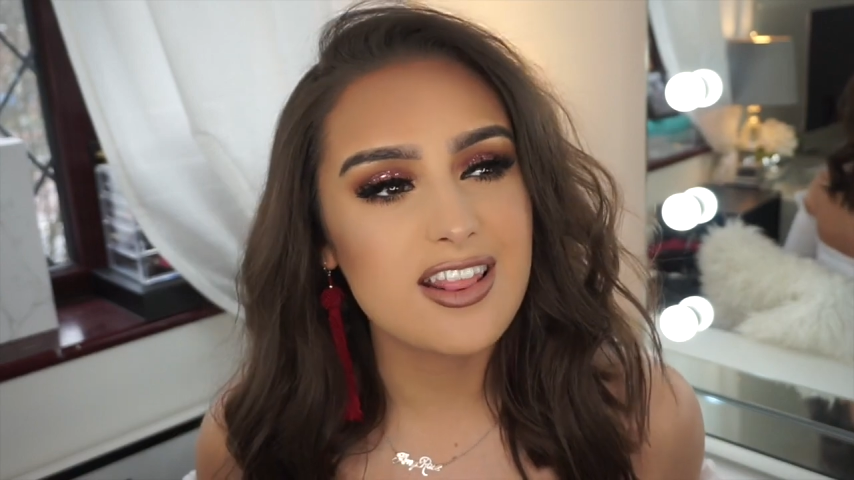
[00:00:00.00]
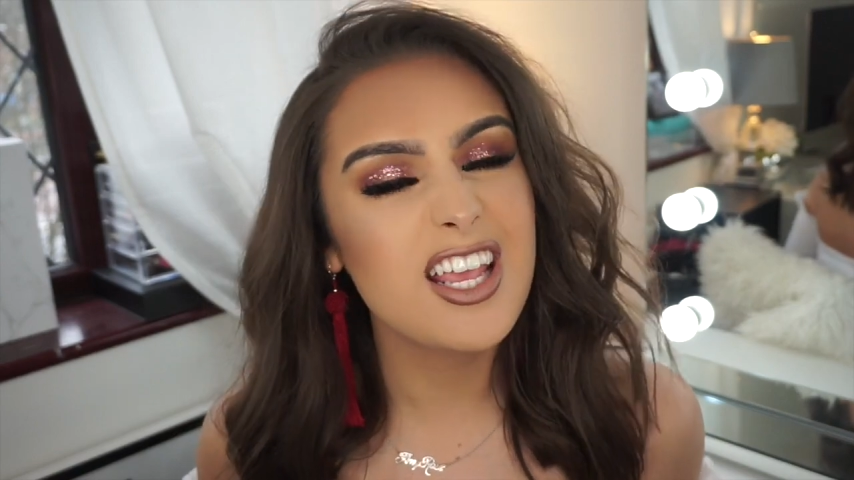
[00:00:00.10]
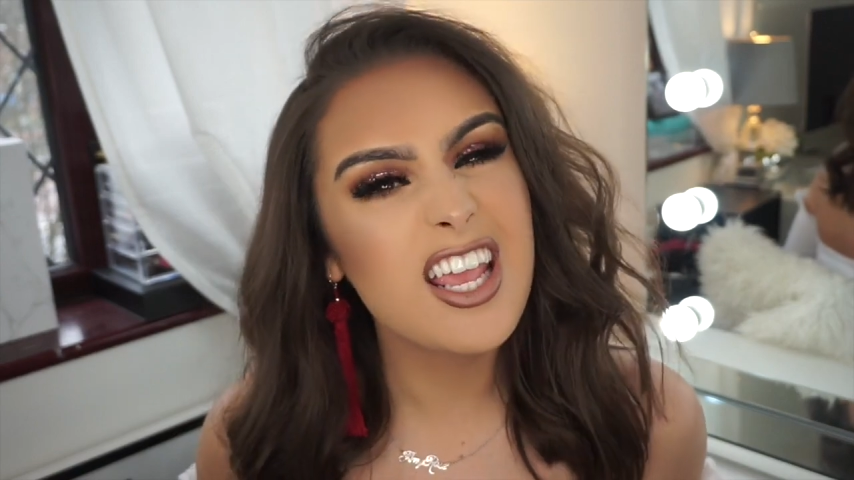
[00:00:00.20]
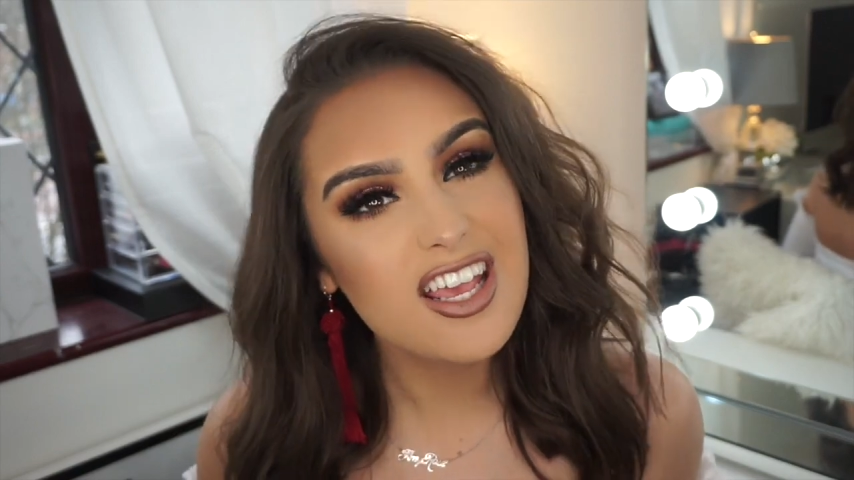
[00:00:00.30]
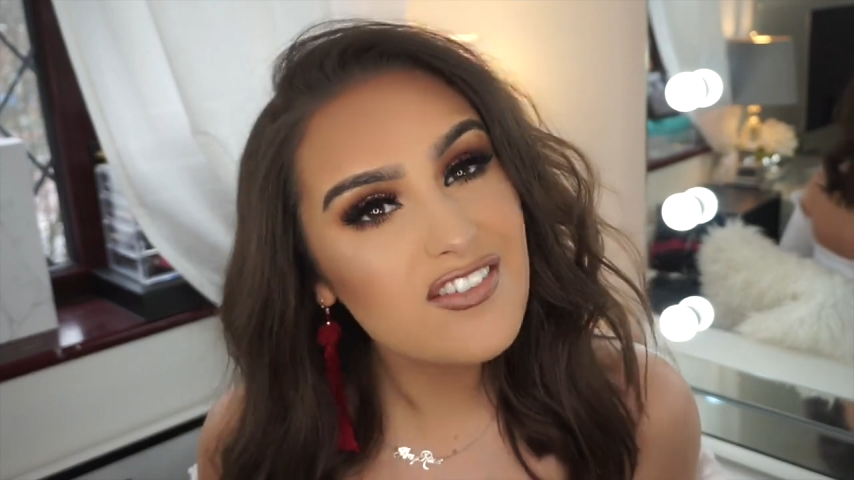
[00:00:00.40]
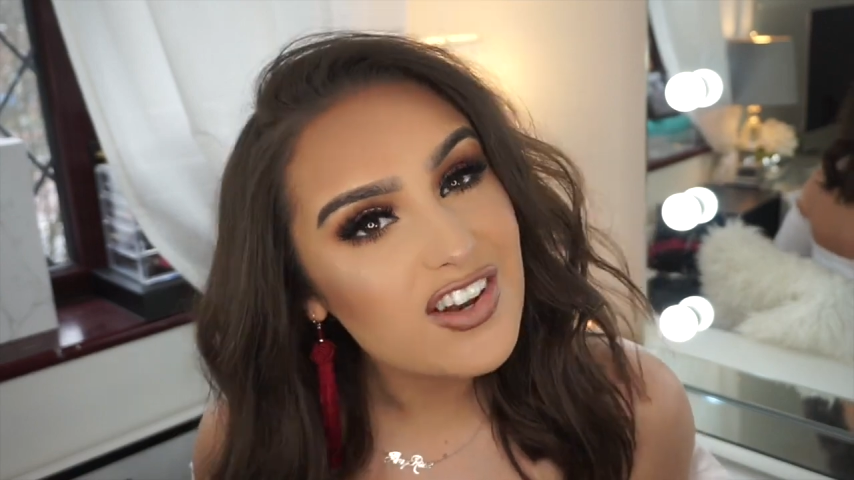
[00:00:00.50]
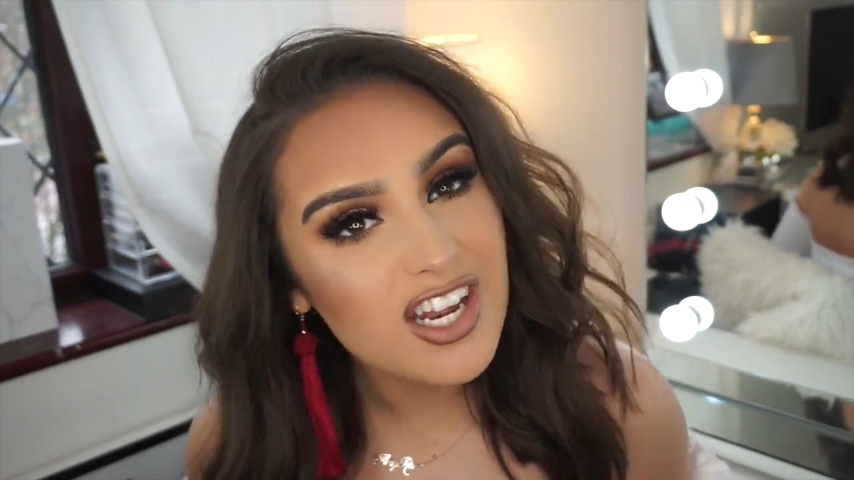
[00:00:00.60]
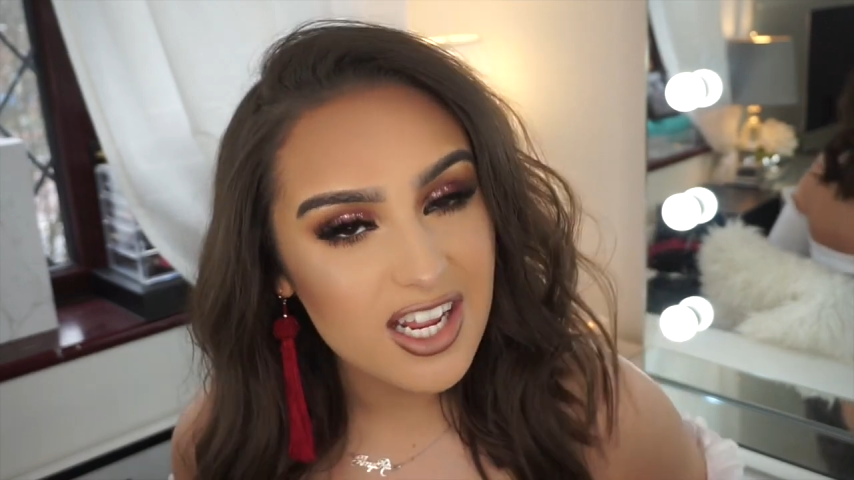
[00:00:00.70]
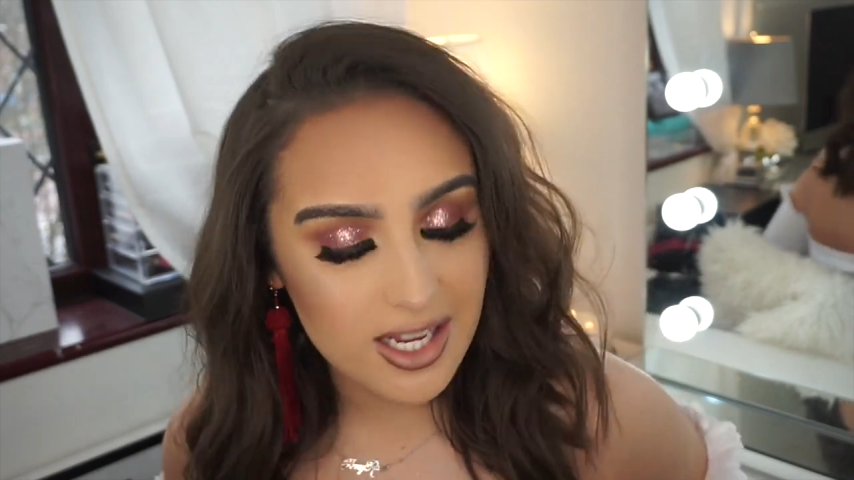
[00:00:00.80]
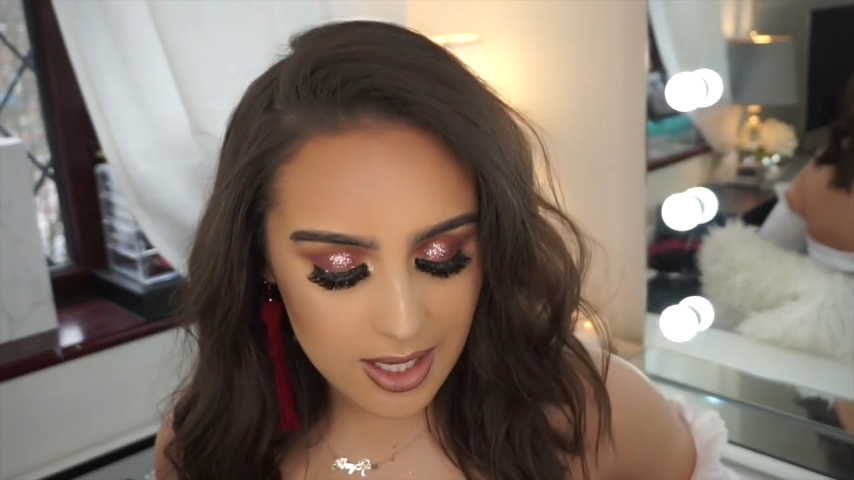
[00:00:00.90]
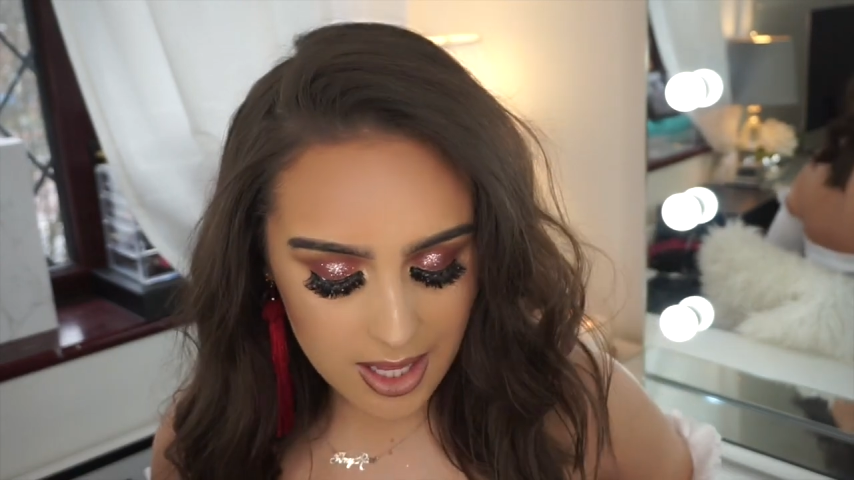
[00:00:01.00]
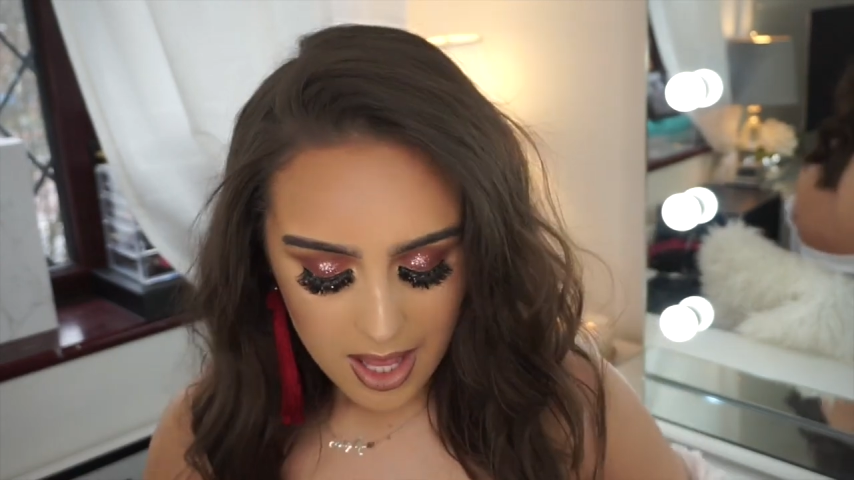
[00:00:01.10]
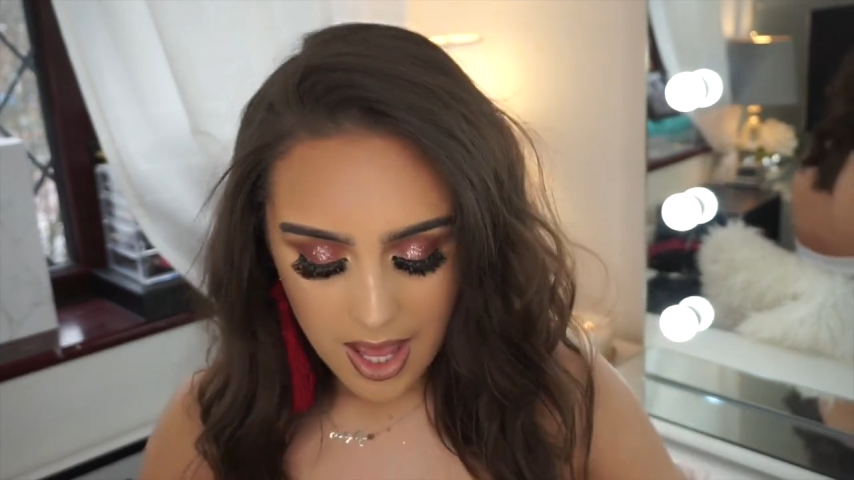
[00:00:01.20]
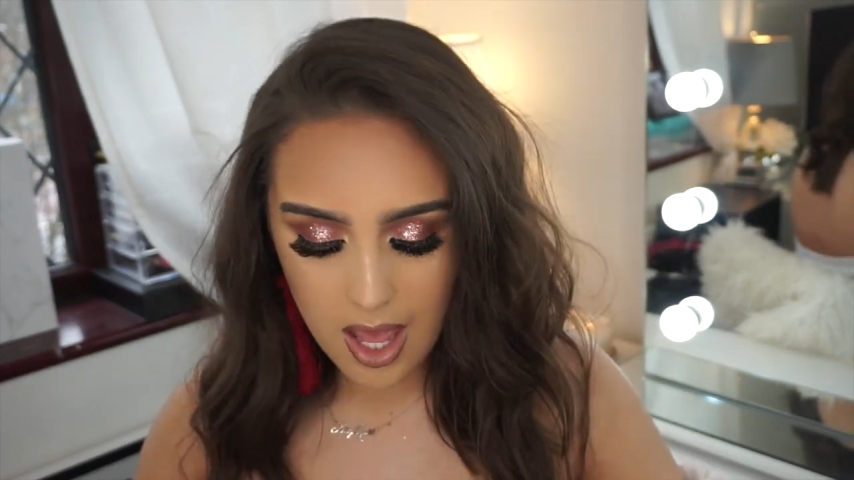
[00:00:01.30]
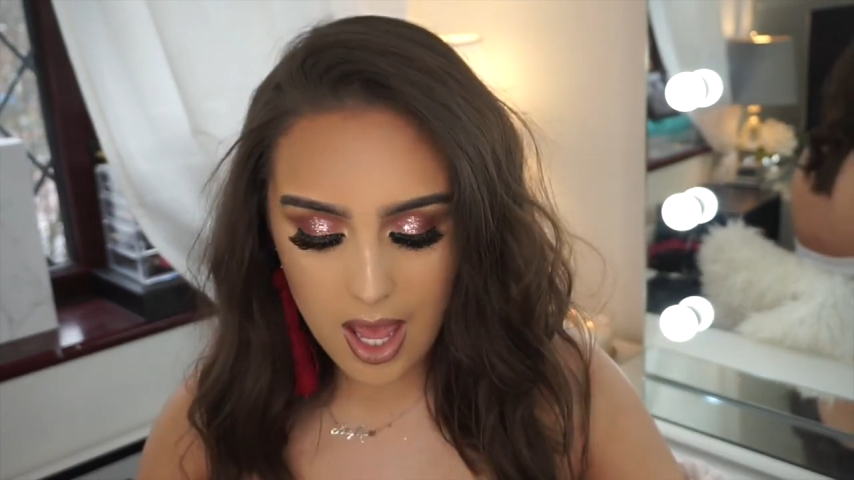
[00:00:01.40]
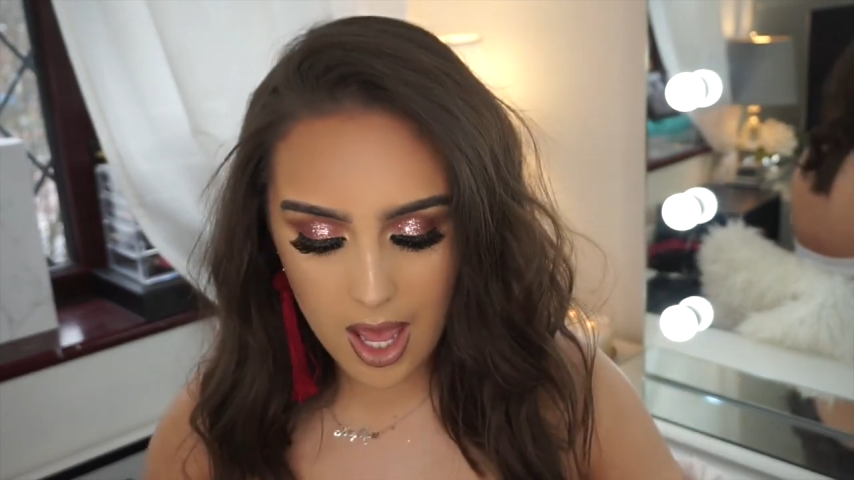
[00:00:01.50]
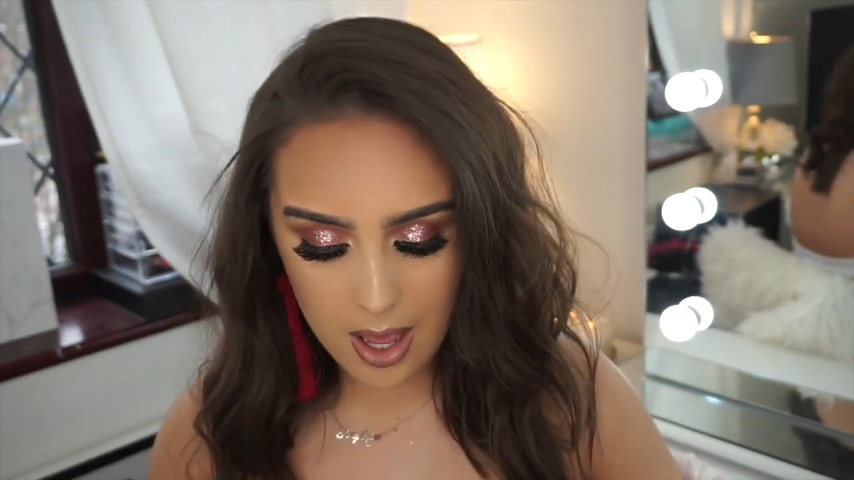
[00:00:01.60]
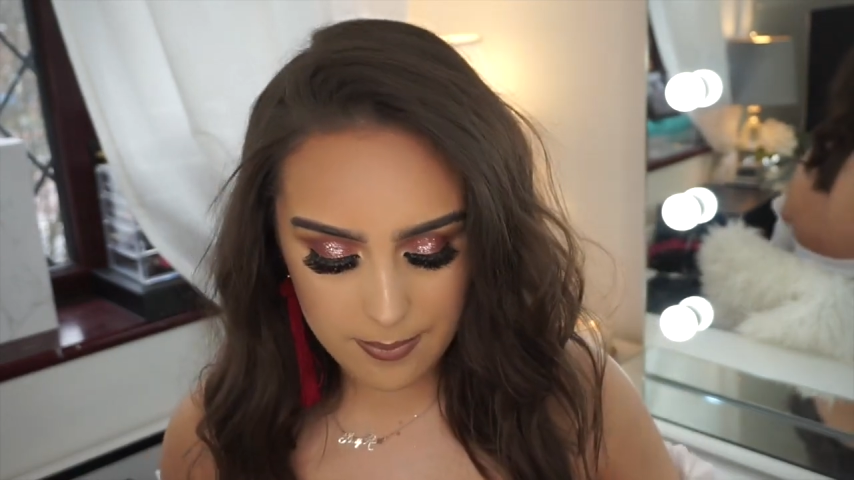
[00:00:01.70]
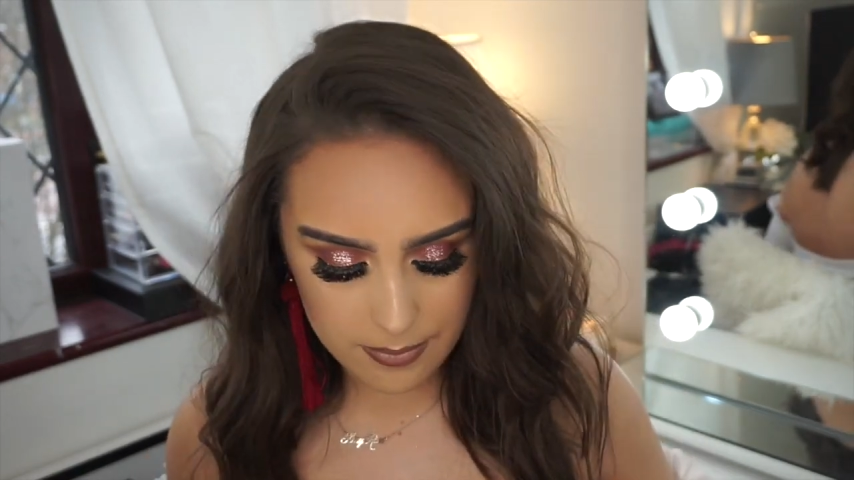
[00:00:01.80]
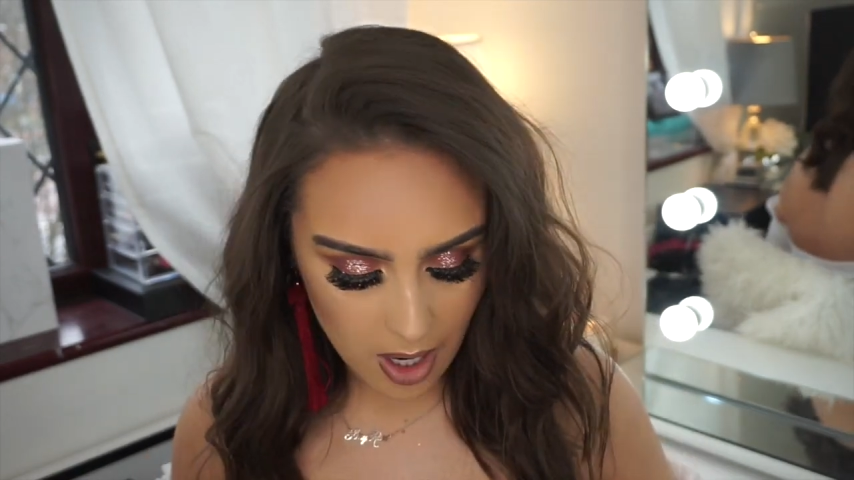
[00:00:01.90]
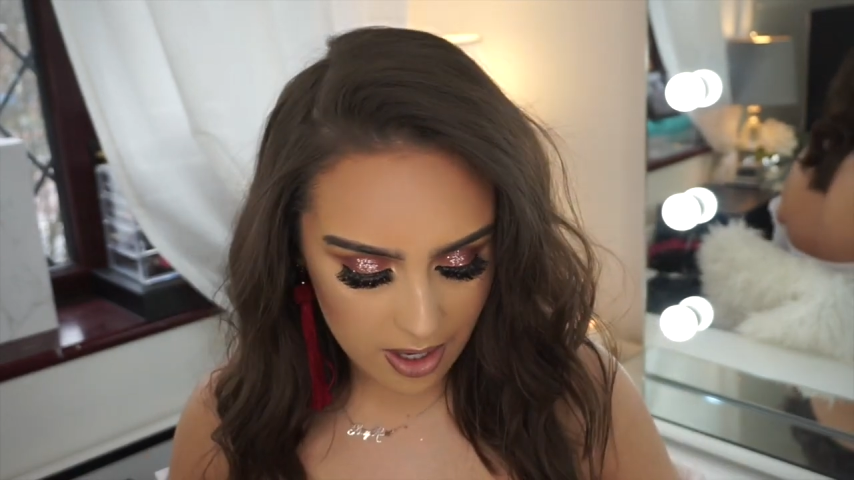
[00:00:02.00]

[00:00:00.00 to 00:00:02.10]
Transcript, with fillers: in the evening. Um,